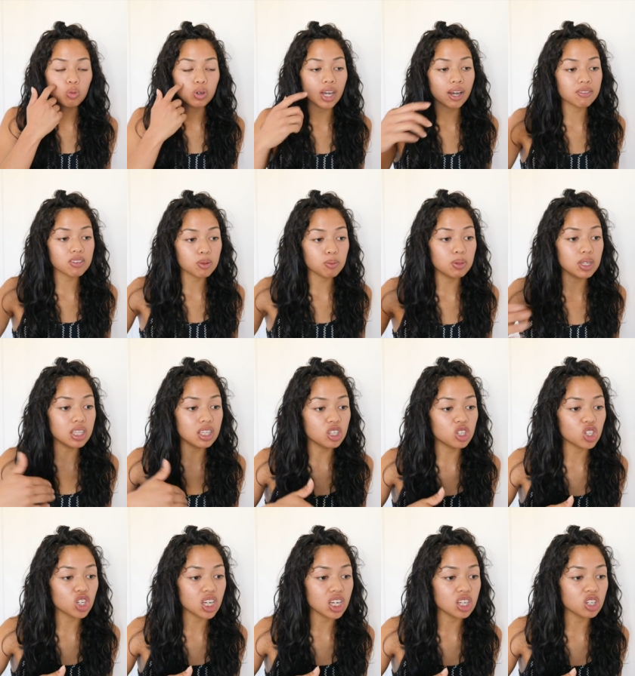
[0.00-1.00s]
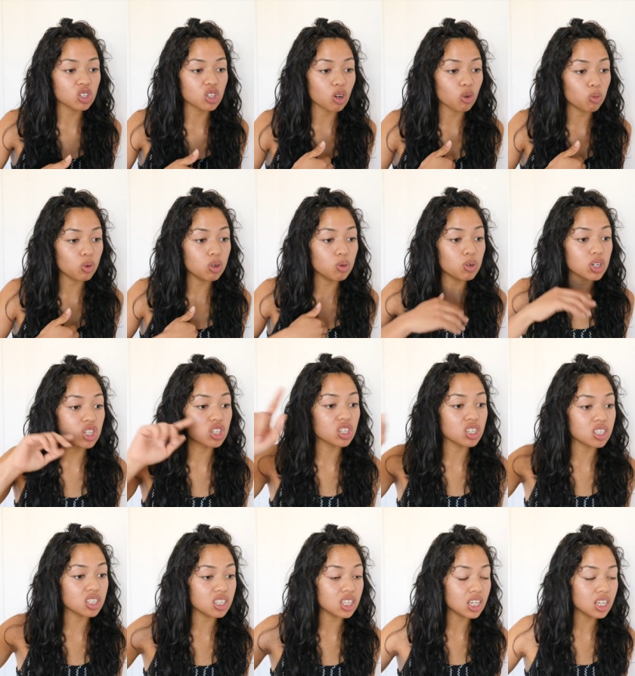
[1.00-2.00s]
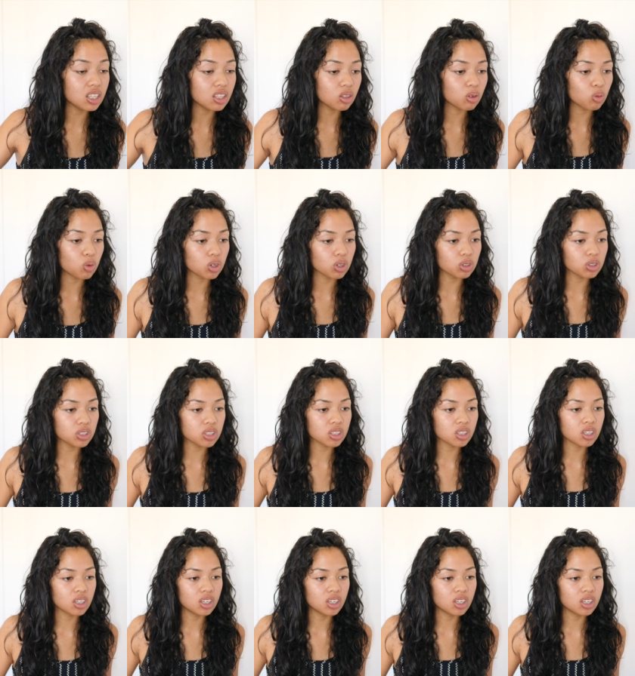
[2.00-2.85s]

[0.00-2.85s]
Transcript: we have to be the change that we wish to see in the world.